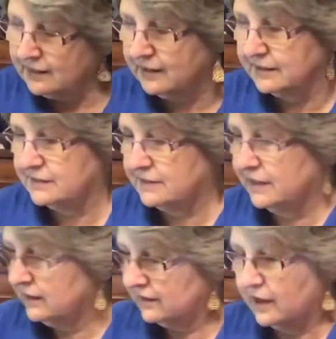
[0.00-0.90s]
Like I
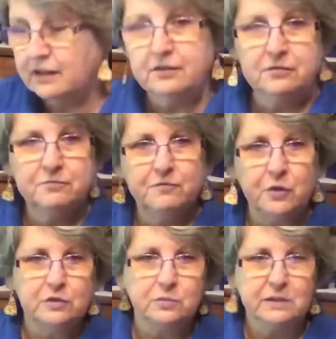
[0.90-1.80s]
said, a lot of the
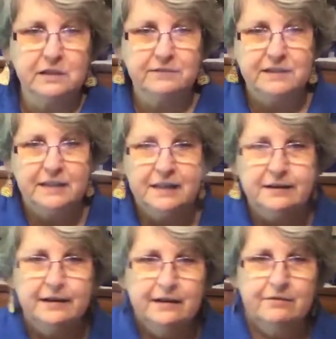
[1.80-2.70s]
foods we love to
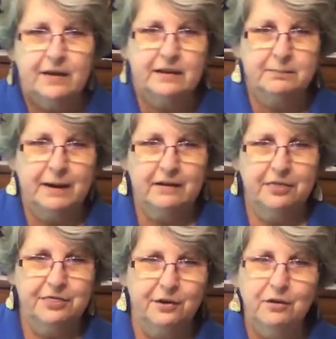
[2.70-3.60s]
eat, in fact, about a
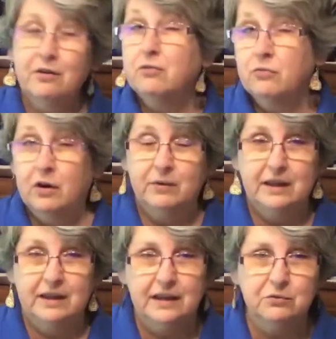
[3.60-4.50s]
third of what we
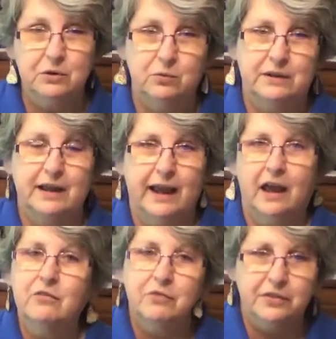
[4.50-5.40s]
eat we wouldn't
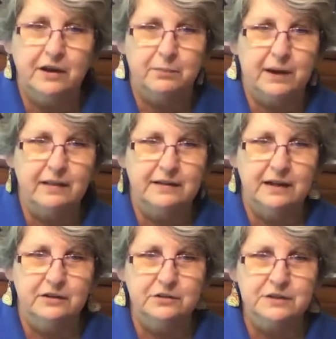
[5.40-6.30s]
have without
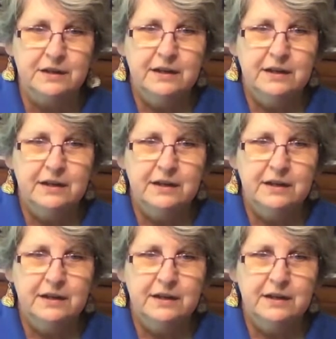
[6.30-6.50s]
pollinators.